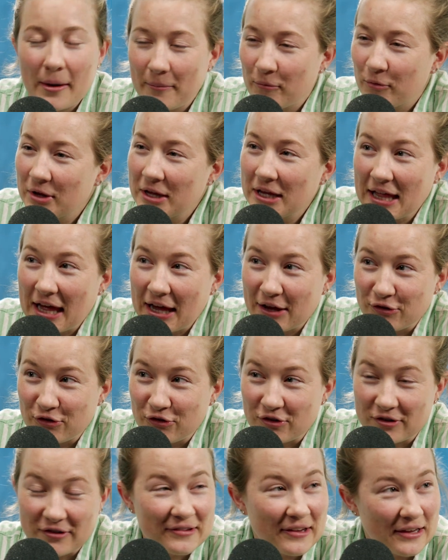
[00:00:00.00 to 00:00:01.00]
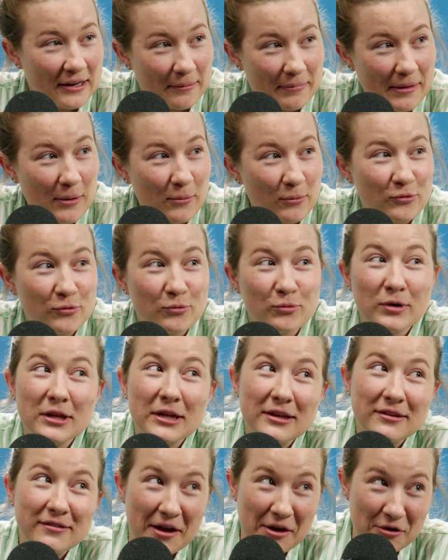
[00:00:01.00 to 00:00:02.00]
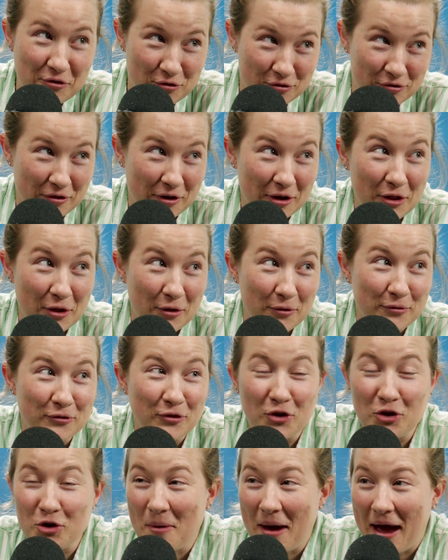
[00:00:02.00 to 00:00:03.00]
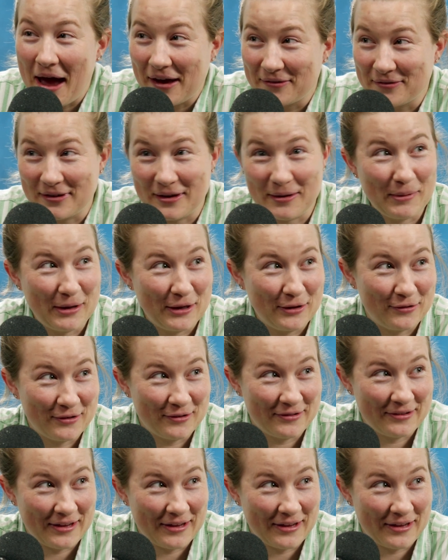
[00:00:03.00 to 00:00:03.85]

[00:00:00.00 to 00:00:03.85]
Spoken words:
I'm really glad you just said them. That was really dangerously close to you asking me to